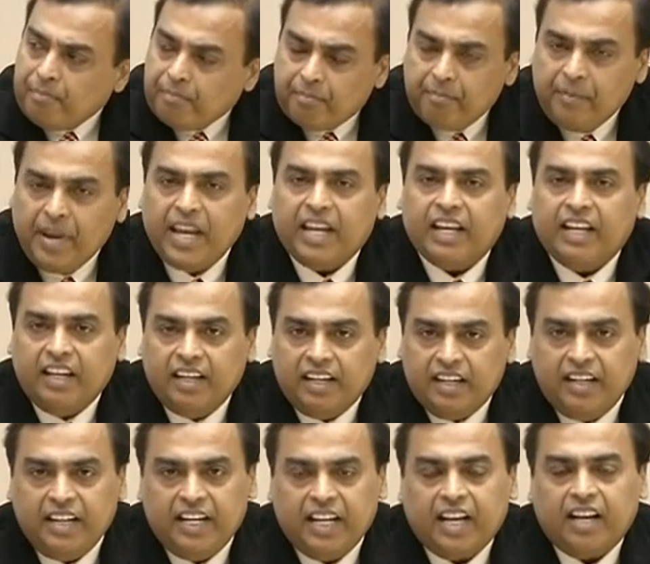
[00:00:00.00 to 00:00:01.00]
Make in
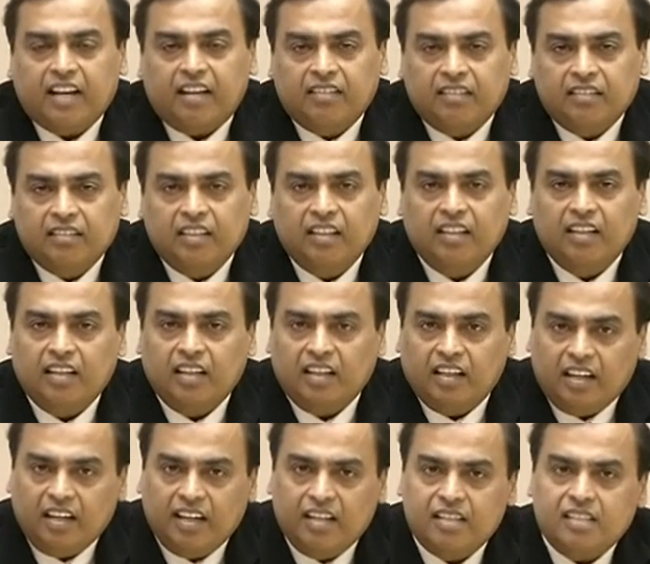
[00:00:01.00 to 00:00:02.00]
India
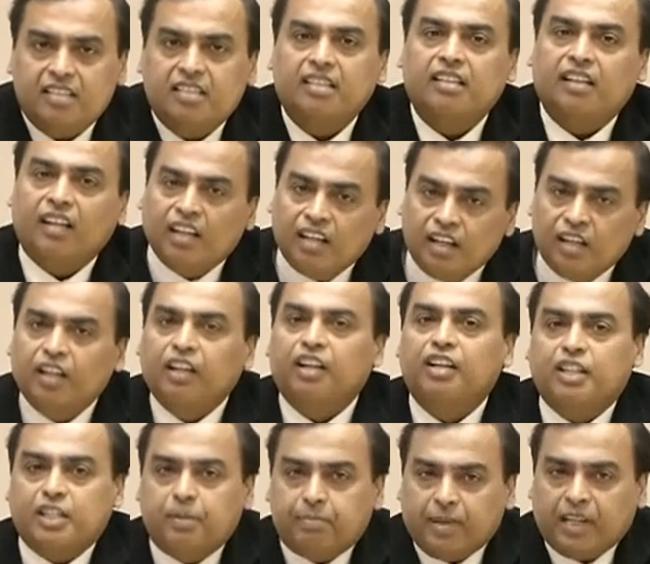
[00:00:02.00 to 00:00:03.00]
is
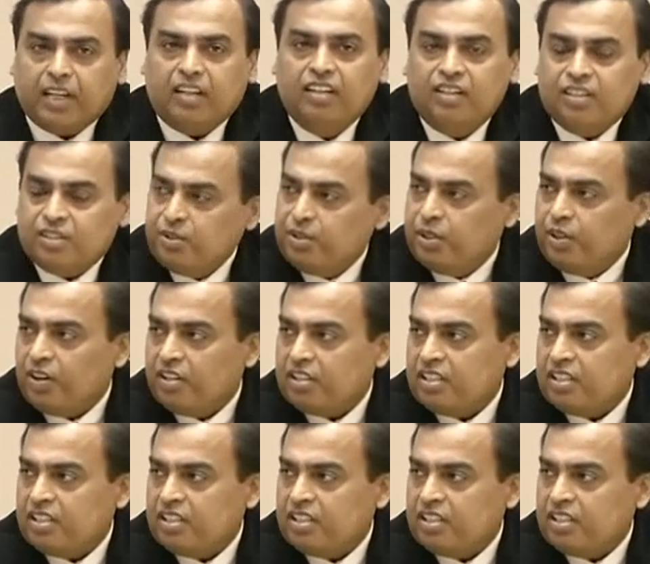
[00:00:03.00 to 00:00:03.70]
typical to your